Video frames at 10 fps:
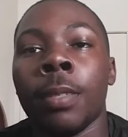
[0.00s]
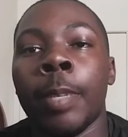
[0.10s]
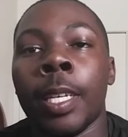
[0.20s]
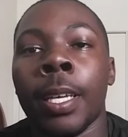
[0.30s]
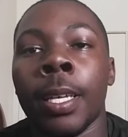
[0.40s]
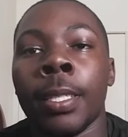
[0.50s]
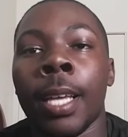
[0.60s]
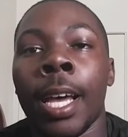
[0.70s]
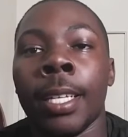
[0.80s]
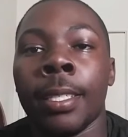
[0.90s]
because
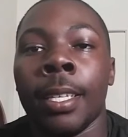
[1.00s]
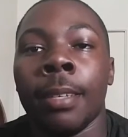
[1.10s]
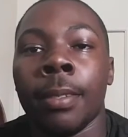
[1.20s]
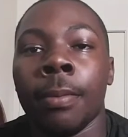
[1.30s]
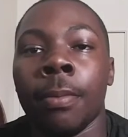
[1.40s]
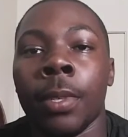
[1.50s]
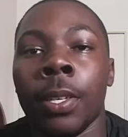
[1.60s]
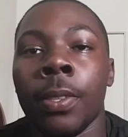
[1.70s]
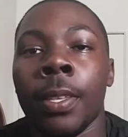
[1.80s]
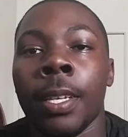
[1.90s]
I said some
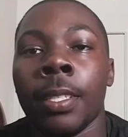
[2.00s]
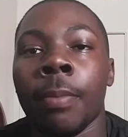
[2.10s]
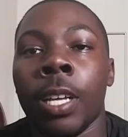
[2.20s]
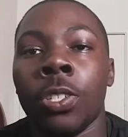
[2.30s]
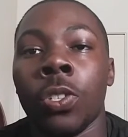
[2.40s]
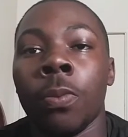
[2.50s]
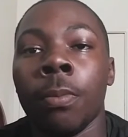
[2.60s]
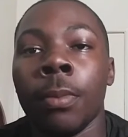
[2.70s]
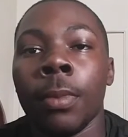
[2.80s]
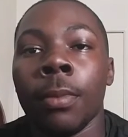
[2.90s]
good things about you.
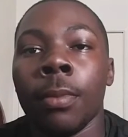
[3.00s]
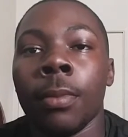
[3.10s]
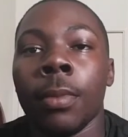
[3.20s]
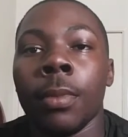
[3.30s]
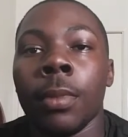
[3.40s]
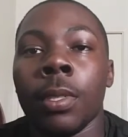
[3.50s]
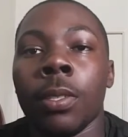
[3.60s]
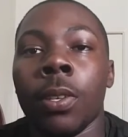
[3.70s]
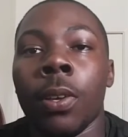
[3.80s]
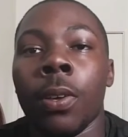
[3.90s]

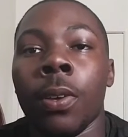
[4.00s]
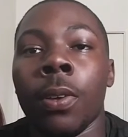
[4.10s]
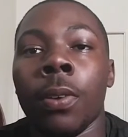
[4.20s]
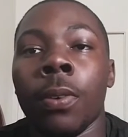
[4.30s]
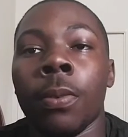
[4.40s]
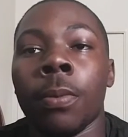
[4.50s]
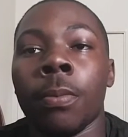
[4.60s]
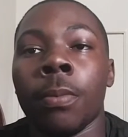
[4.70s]
So,